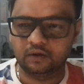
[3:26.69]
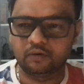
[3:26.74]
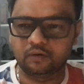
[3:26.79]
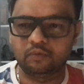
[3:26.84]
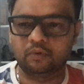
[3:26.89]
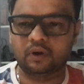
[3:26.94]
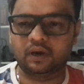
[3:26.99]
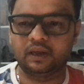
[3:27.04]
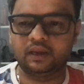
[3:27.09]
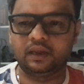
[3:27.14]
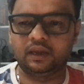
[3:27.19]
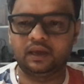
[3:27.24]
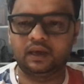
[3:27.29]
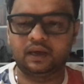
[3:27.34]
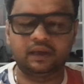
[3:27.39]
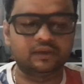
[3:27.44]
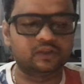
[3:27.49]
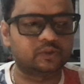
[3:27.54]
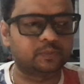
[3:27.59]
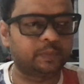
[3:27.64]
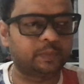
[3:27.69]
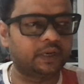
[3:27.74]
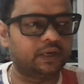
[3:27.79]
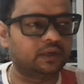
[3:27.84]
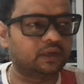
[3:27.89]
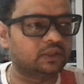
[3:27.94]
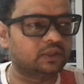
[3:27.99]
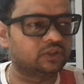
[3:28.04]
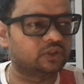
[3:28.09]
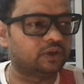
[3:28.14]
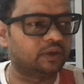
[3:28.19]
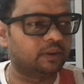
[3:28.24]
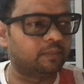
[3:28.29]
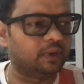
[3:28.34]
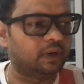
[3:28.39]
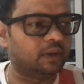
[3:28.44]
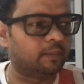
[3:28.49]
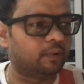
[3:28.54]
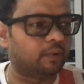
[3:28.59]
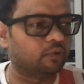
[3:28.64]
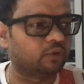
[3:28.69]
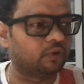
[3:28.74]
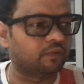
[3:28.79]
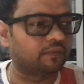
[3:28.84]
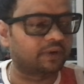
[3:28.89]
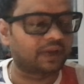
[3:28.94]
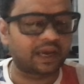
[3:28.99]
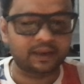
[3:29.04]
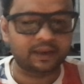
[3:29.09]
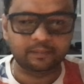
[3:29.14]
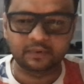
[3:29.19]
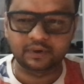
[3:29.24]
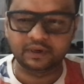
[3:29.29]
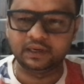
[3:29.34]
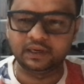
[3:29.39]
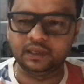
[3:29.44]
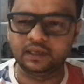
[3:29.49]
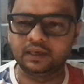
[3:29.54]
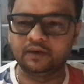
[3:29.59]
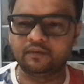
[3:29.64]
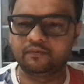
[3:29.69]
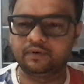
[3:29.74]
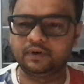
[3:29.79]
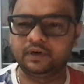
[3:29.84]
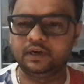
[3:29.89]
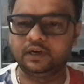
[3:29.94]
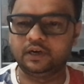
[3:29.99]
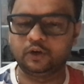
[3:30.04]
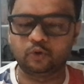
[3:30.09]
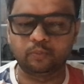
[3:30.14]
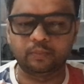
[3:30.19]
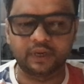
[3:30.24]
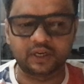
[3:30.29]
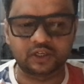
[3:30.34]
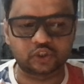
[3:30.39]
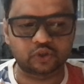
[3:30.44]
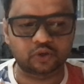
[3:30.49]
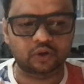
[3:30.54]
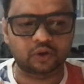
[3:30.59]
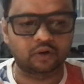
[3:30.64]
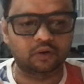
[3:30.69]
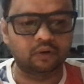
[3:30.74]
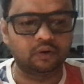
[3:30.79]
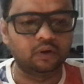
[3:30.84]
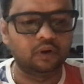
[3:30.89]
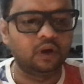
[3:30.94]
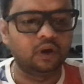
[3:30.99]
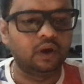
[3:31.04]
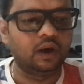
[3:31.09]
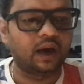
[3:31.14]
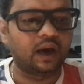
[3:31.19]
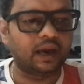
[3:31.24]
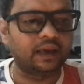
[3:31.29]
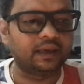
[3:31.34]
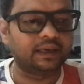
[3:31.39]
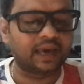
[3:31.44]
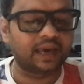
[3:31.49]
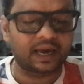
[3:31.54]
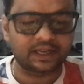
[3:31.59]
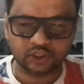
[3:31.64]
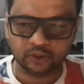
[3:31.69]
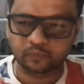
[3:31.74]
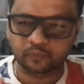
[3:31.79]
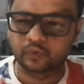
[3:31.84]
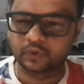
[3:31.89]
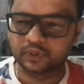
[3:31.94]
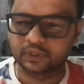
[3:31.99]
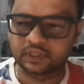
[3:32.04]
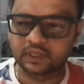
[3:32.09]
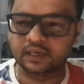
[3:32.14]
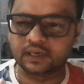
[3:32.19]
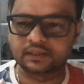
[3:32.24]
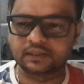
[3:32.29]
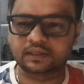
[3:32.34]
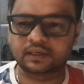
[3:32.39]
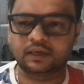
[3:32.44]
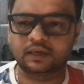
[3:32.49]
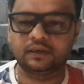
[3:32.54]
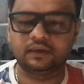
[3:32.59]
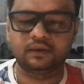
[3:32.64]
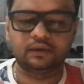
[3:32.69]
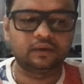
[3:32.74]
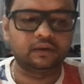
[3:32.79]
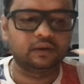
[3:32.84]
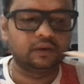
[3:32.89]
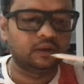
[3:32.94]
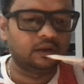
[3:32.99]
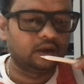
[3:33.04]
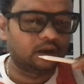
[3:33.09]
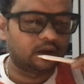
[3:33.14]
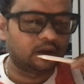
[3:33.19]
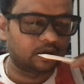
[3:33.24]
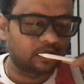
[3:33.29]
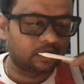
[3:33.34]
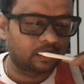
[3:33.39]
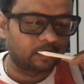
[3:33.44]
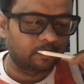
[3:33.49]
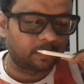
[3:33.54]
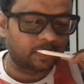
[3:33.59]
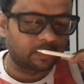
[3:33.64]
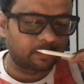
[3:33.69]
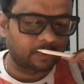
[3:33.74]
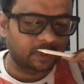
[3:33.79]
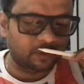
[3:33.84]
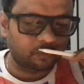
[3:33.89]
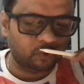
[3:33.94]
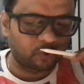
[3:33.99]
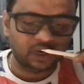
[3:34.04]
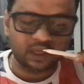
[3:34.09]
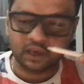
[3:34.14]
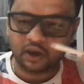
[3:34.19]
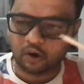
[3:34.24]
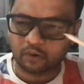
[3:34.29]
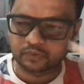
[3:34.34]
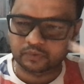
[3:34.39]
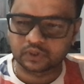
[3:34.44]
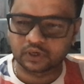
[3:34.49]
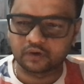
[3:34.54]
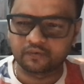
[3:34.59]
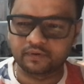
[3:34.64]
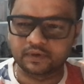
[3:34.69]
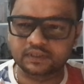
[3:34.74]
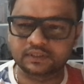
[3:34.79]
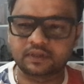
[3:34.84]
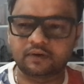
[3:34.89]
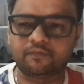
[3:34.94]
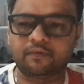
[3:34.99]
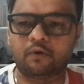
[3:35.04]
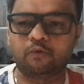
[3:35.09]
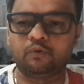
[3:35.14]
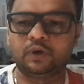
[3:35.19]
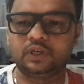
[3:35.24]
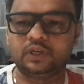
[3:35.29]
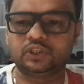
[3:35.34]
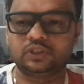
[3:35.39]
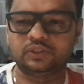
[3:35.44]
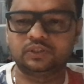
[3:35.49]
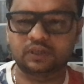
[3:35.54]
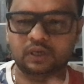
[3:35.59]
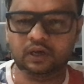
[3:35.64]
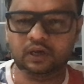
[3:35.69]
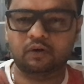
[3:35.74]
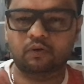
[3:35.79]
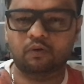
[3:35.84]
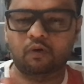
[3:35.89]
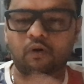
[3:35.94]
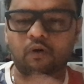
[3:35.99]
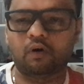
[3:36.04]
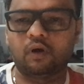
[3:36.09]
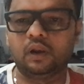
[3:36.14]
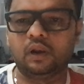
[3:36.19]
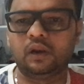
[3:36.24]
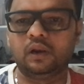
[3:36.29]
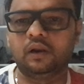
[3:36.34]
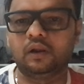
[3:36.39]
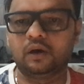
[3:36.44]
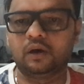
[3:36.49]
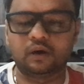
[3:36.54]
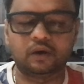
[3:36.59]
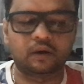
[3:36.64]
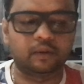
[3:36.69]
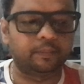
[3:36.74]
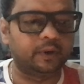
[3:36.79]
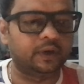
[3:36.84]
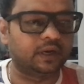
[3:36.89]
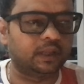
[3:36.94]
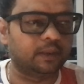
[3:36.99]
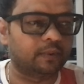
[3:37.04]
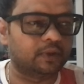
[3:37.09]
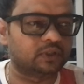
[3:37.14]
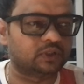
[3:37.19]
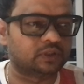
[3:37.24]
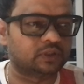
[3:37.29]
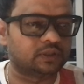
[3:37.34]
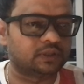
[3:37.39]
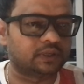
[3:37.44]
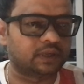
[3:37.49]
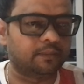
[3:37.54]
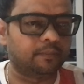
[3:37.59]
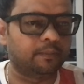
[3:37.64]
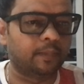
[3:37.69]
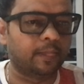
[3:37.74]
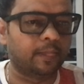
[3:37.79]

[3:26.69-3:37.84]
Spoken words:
No, I spend considerable amount of time reading every day to make sure I catch up with things. And but what I observe is the foundations are all pretty much the same.